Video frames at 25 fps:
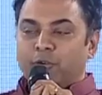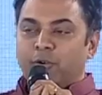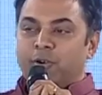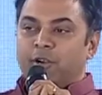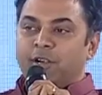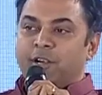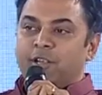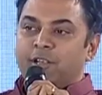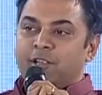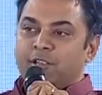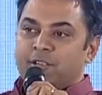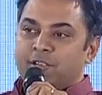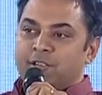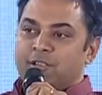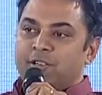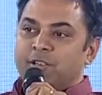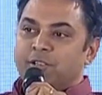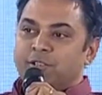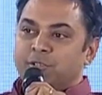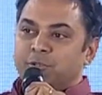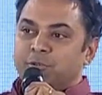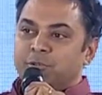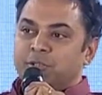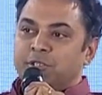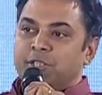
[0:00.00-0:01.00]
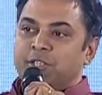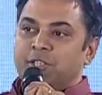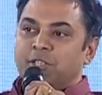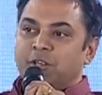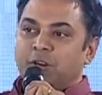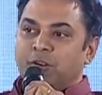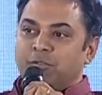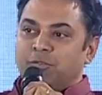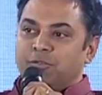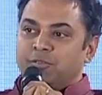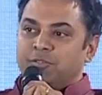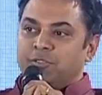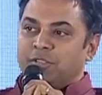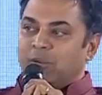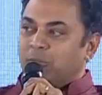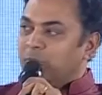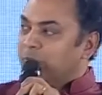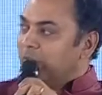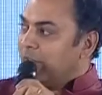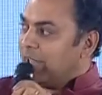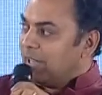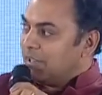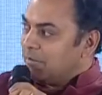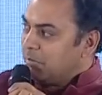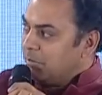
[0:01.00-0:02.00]
it is the duty of someone
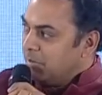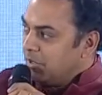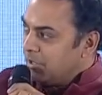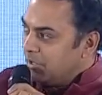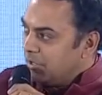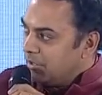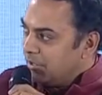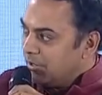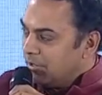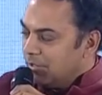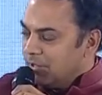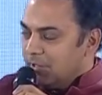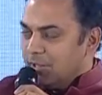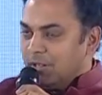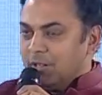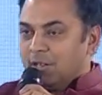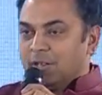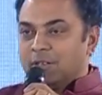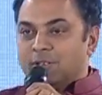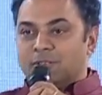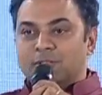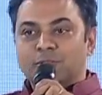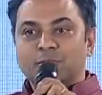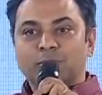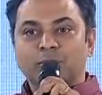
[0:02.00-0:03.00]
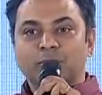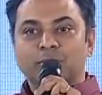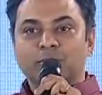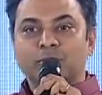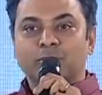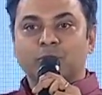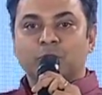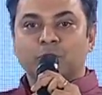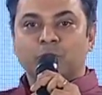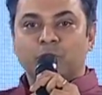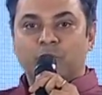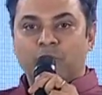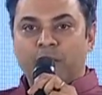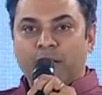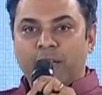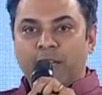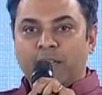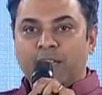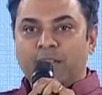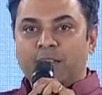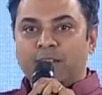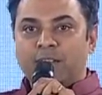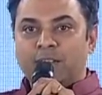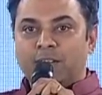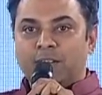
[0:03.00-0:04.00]
like me to, to try
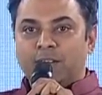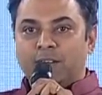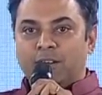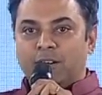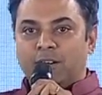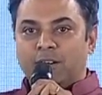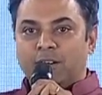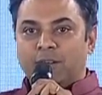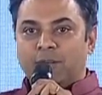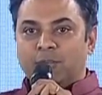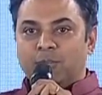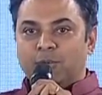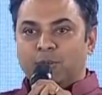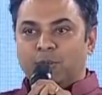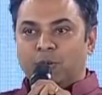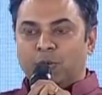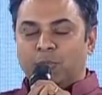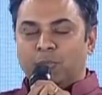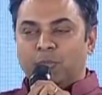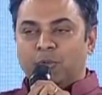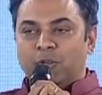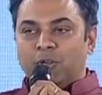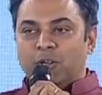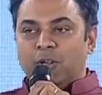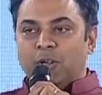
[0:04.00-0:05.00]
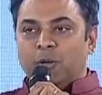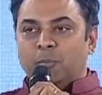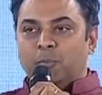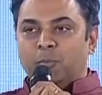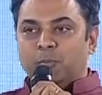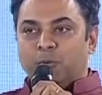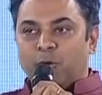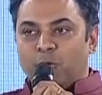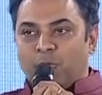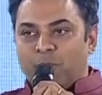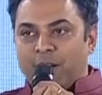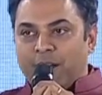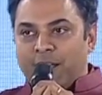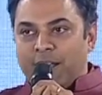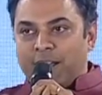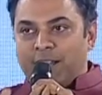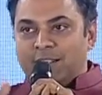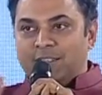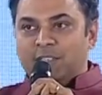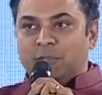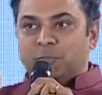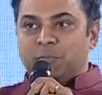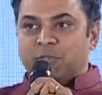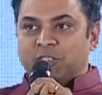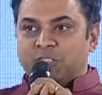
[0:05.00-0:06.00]
and uh, you know, provide
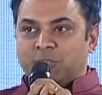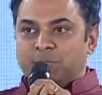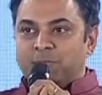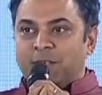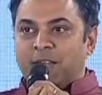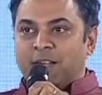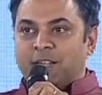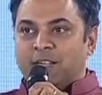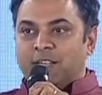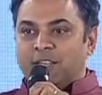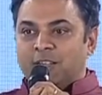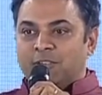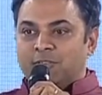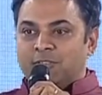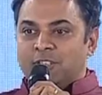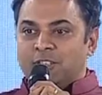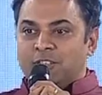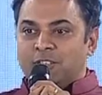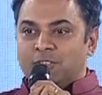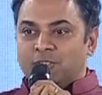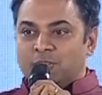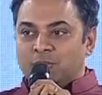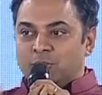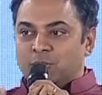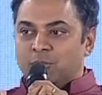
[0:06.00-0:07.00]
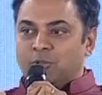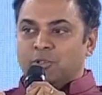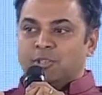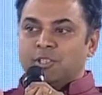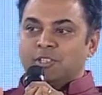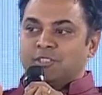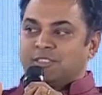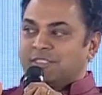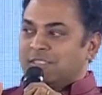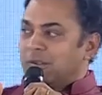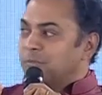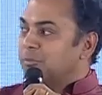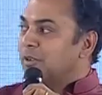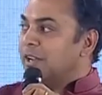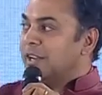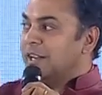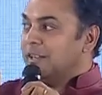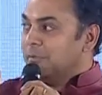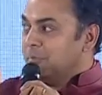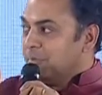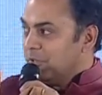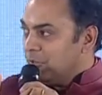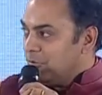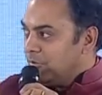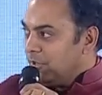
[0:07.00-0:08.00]
the perspective that the truth is somewhere in
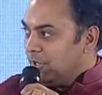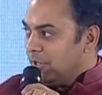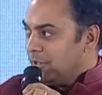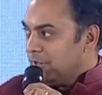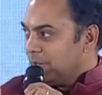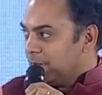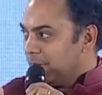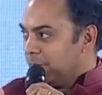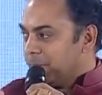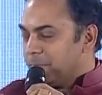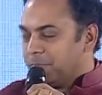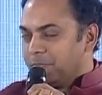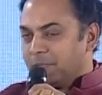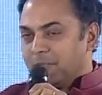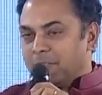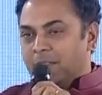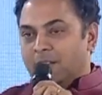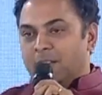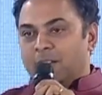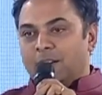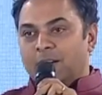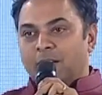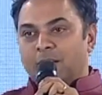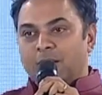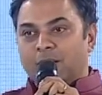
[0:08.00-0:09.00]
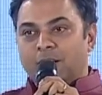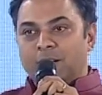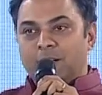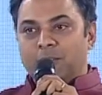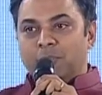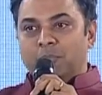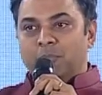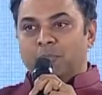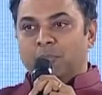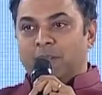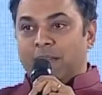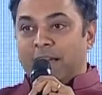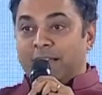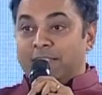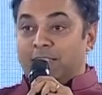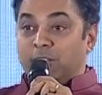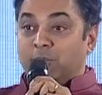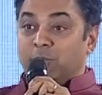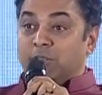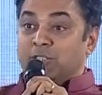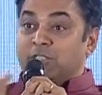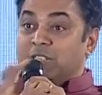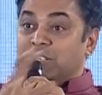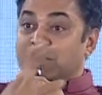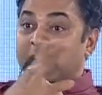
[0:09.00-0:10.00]
between. Um, neither
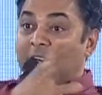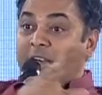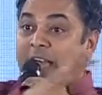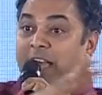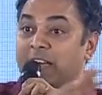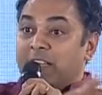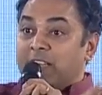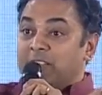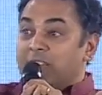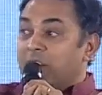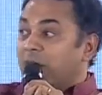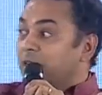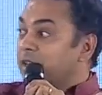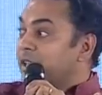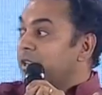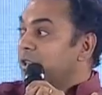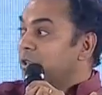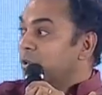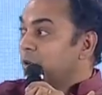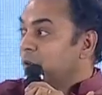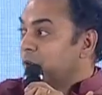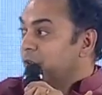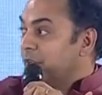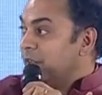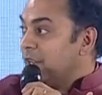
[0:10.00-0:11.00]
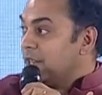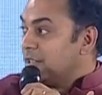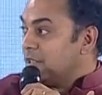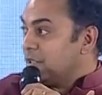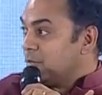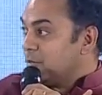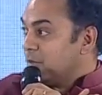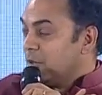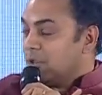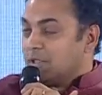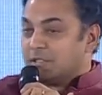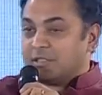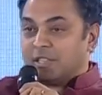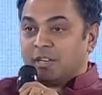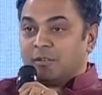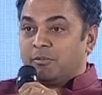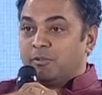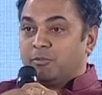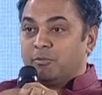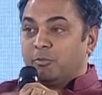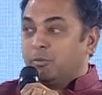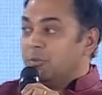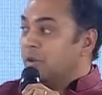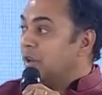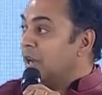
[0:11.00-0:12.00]
was it as hunky-dory as it was that
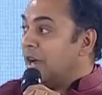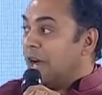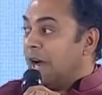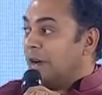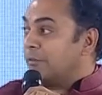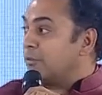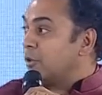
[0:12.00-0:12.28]
you know, after